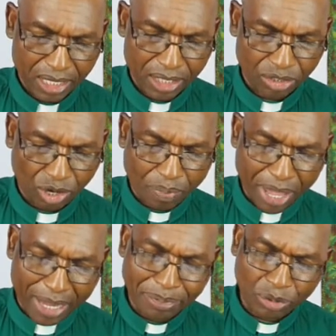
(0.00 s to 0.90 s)
So
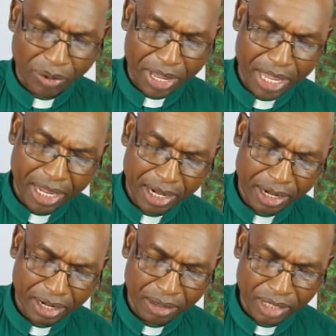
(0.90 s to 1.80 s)
perhaps we
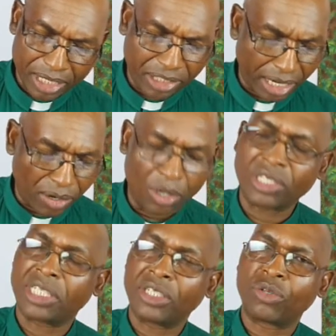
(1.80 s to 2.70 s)
listen
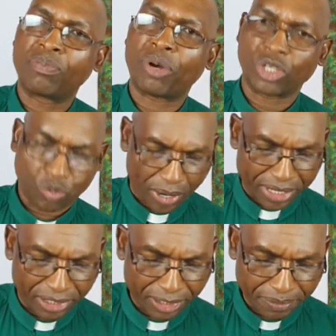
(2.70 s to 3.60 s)
closely to Paul's
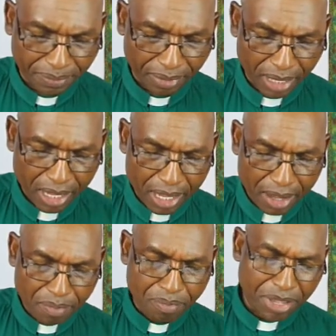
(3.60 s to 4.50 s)
words.
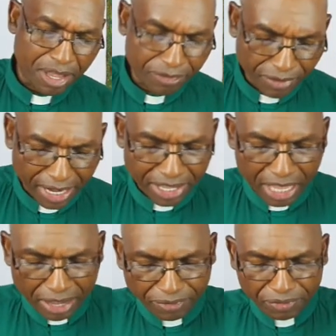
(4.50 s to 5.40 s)
Be very
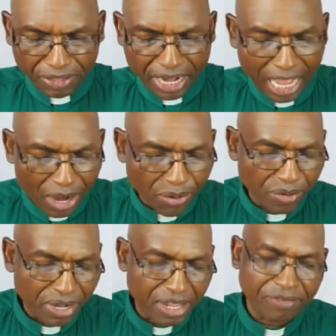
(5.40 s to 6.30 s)
careful then how you
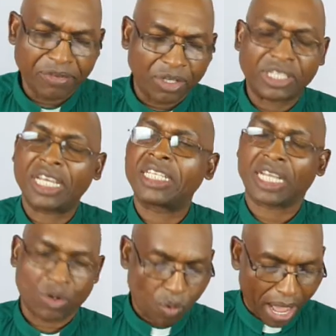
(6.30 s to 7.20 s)
live, not as
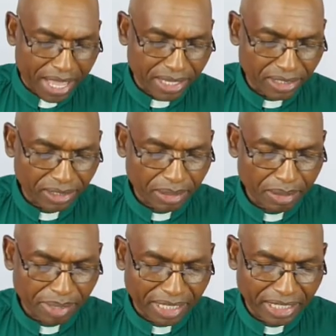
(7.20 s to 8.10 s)
unwise,
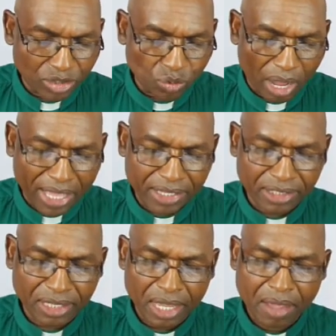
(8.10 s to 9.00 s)
but as wise,
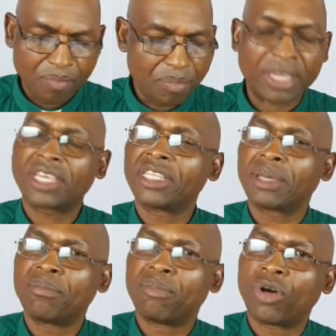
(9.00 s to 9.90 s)
making the
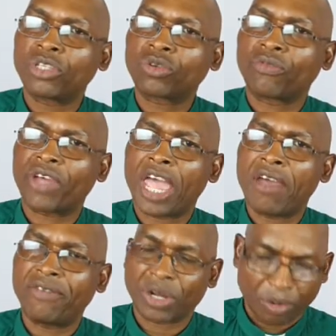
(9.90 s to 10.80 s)
most of
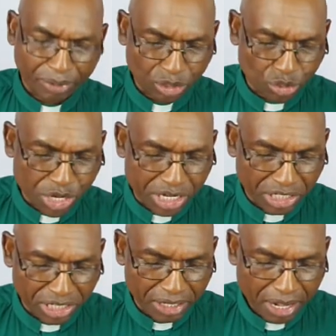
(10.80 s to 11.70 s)
every
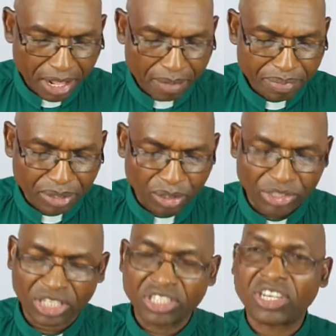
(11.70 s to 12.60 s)
opportunity, because
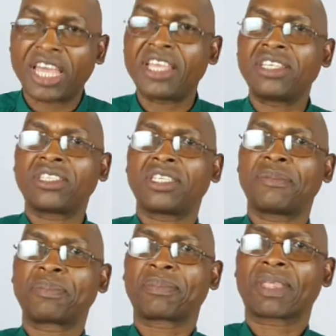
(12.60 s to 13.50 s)
the days
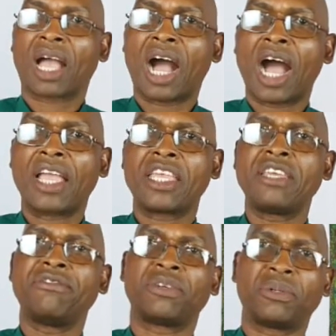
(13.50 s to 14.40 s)
are
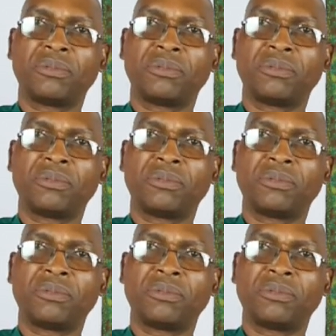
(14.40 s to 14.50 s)
evil.